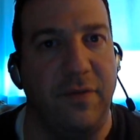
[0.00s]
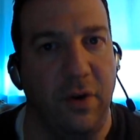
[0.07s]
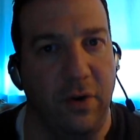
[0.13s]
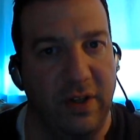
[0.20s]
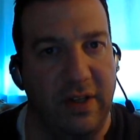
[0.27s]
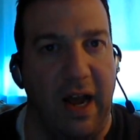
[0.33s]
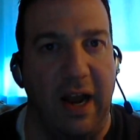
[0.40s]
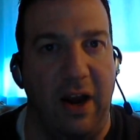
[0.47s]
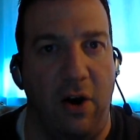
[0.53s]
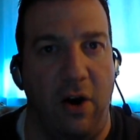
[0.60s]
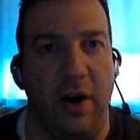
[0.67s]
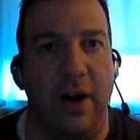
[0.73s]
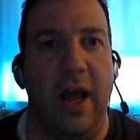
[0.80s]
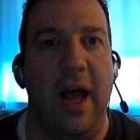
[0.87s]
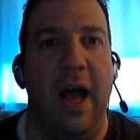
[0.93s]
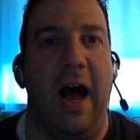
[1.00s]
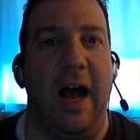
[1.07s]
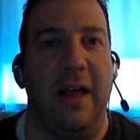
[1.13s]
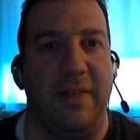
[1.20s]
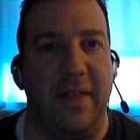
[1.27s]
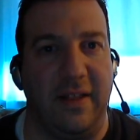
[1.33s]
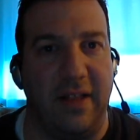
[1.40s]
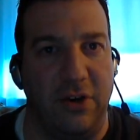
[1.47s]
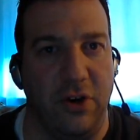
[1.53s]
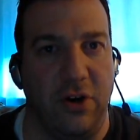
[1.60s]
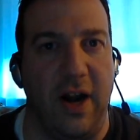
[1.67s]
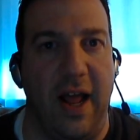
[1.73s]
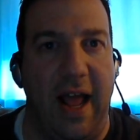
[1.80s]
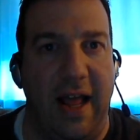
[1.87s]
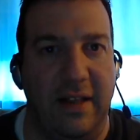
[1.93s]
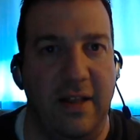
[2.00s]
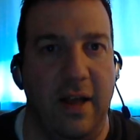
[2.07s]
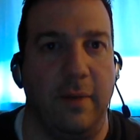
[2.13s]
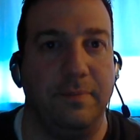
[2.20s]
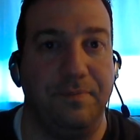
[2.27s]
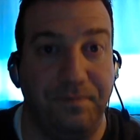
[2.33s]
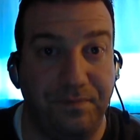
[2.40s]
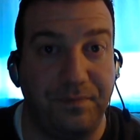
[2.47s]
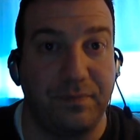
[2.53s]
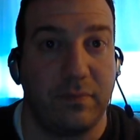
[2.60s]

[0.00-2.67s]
if you're a diehard, I think that you're going to end up